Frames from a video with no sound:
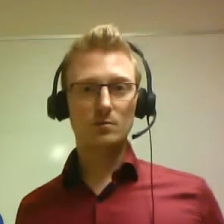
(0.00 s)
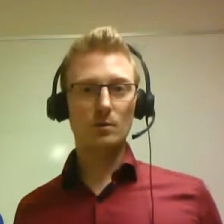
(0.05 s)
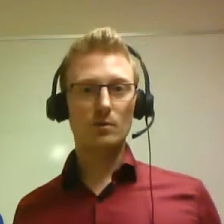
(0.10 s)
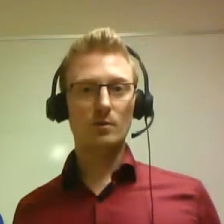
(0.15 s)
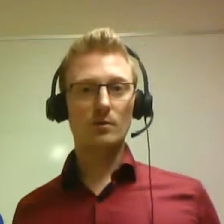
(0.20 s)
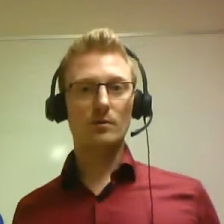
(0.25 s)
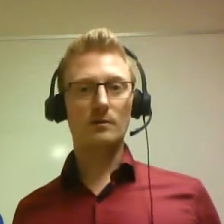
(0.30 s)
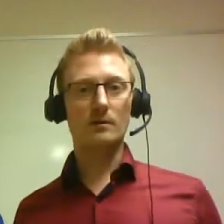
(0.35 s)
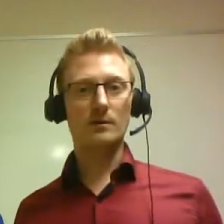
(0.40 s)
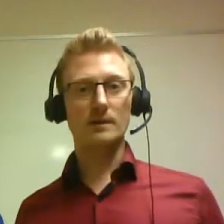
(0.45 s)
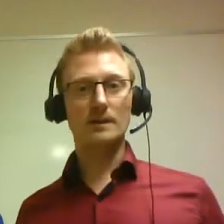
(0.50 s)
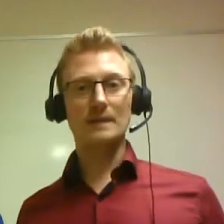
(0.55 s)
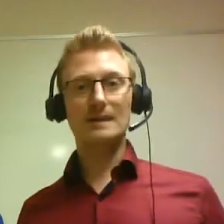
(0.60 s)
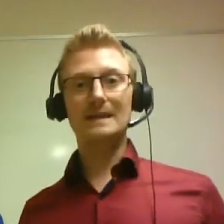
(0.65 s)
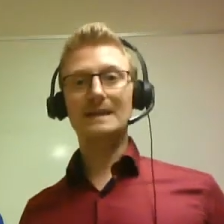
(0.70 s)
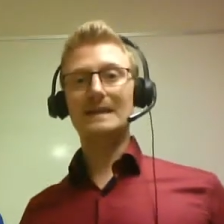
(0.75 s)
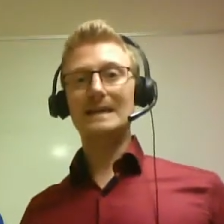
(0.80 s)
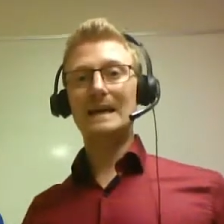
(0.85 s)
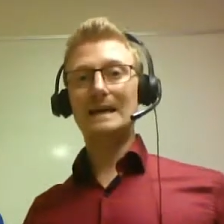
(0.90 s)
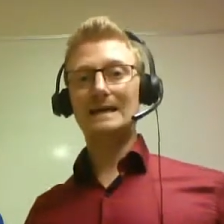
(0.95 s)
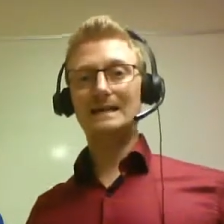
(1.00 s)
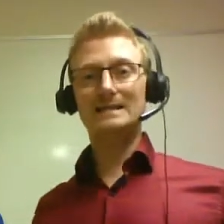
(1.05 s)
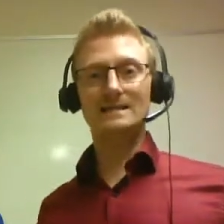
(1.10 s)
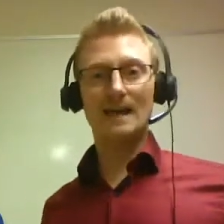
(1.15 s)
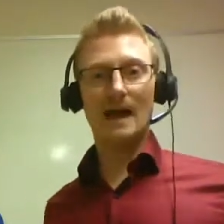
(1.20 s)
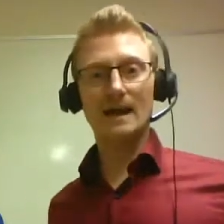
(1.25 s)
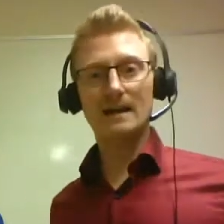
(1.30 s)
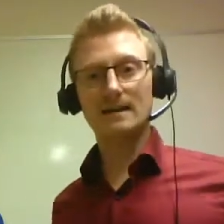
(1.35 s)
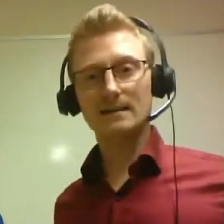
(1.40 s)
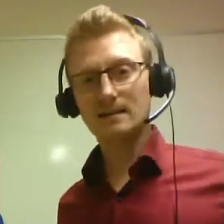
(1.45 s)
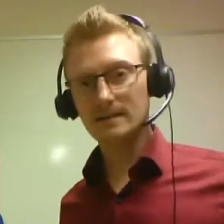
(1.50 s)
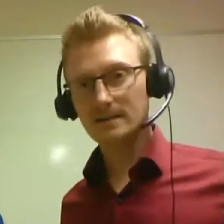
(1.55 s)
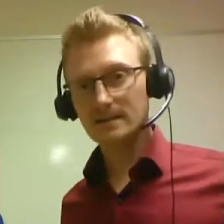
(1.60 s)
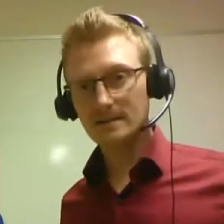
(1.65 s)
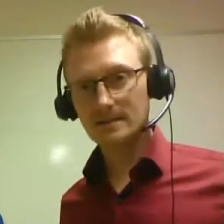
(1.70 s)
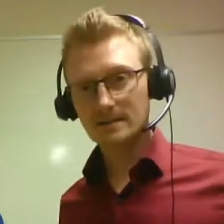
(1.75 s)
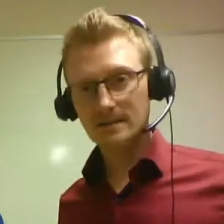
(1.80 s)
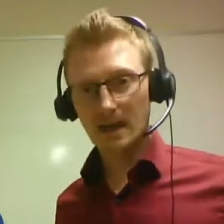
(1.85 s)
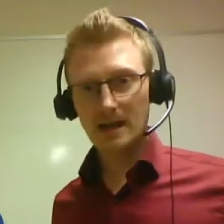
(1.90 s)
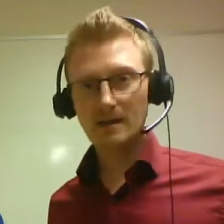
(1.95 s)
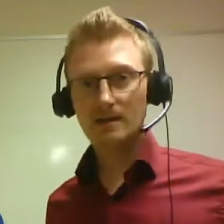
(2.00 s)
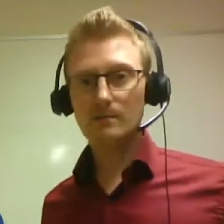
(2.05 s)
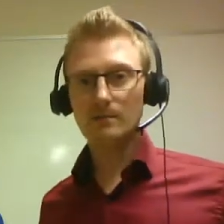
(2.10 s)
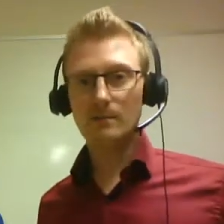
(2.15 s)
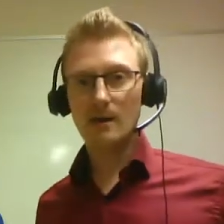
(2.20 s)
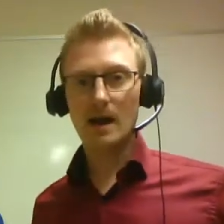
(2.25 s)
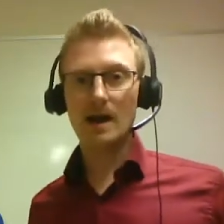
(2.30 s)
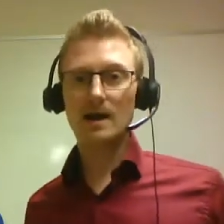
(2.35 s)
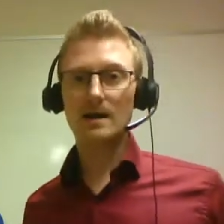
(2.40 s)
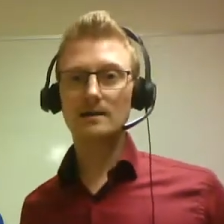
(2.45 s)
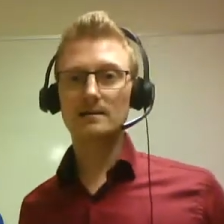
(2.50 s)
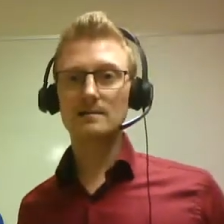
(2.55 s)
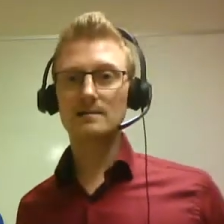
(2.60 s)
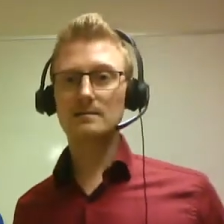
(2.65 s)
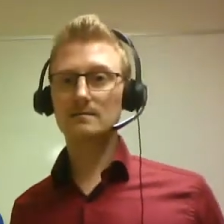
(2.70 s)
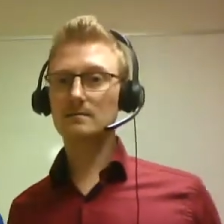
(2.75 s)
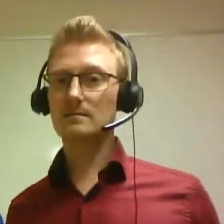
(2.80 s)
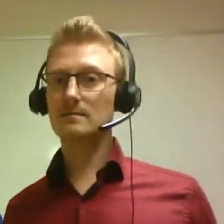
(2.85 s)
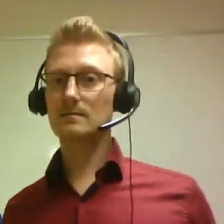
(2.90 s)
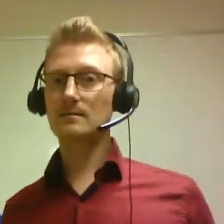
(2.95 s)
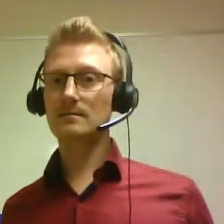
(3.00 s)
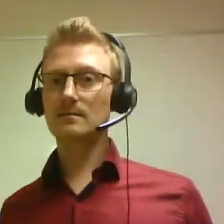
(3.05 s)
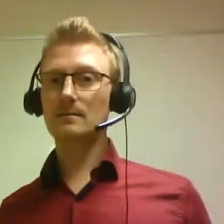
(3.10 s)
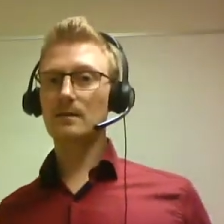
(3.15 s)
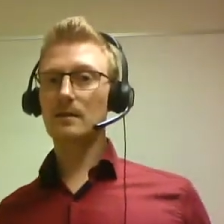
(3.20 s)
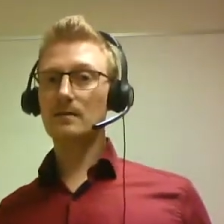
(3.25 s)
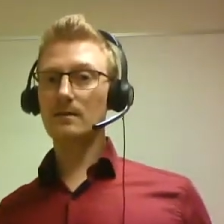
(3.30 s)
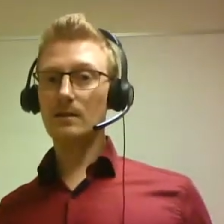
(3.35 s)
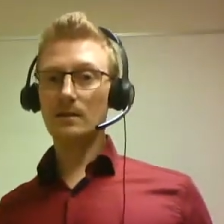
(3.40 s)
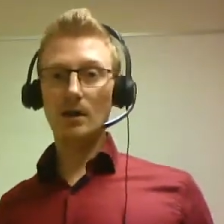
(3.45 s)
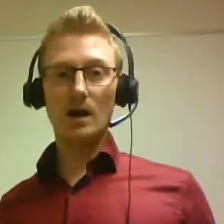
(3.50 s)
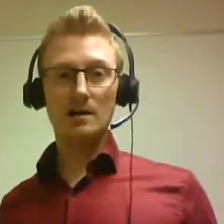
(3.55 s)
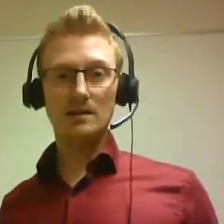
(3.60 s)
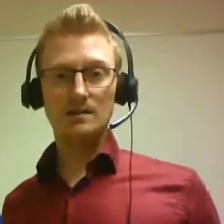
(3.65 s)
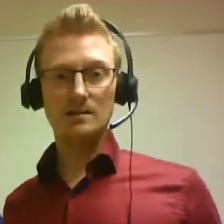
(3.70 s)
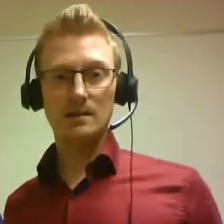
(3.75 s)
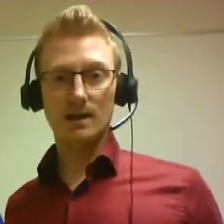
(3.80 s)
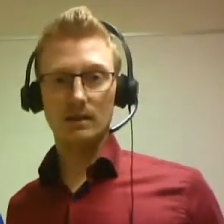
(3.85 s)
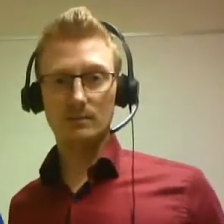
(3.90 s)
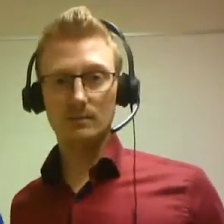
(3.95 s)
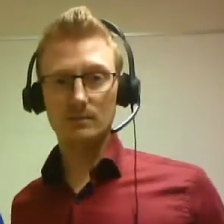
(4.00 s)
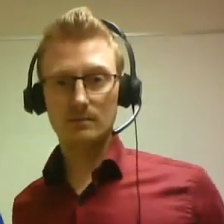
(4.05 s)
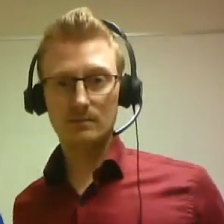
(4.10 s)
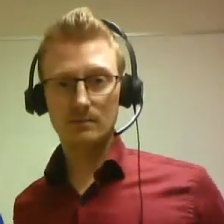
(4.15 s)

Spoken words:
were exactly the same as the last time.